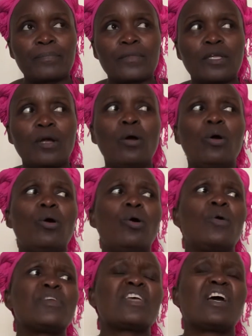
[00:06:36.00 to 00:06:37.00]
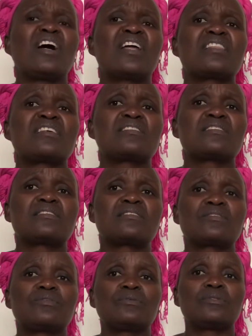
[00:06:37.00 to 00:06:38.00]
Oh yeah, that is
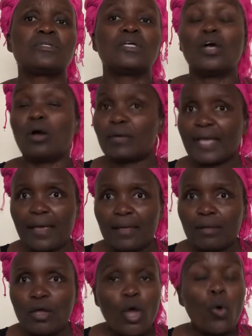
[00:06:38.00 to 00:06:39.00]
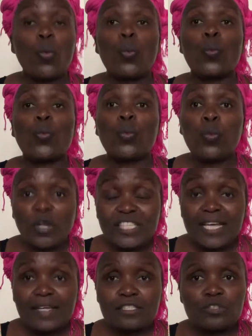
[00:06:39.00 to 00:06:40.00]
good. Okay, what
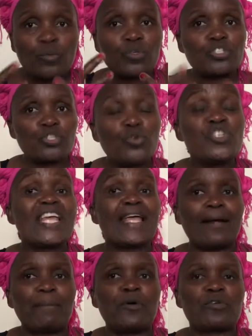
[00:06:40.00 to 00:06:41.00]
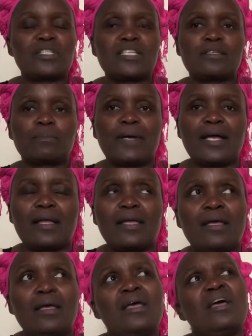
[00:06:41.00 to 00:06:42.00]
else was unique about this bag?
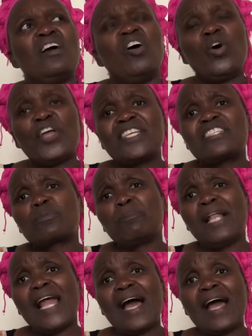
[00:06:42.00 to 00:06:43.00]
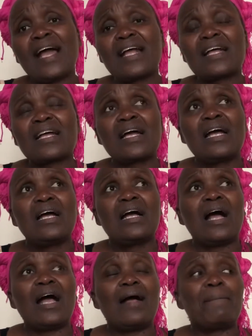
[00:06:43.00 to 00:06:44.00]
Oh, it's black.
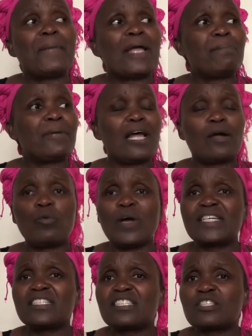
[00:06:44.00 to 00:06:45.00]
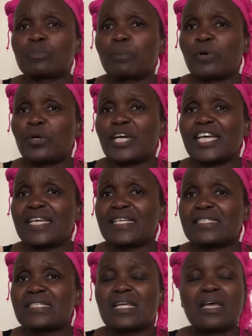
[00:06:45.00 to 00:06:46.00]
My black one is
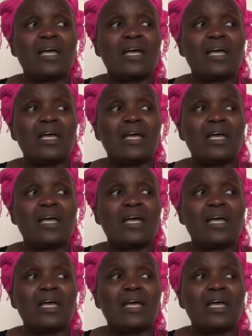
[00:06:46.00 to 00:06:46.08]
spoiled.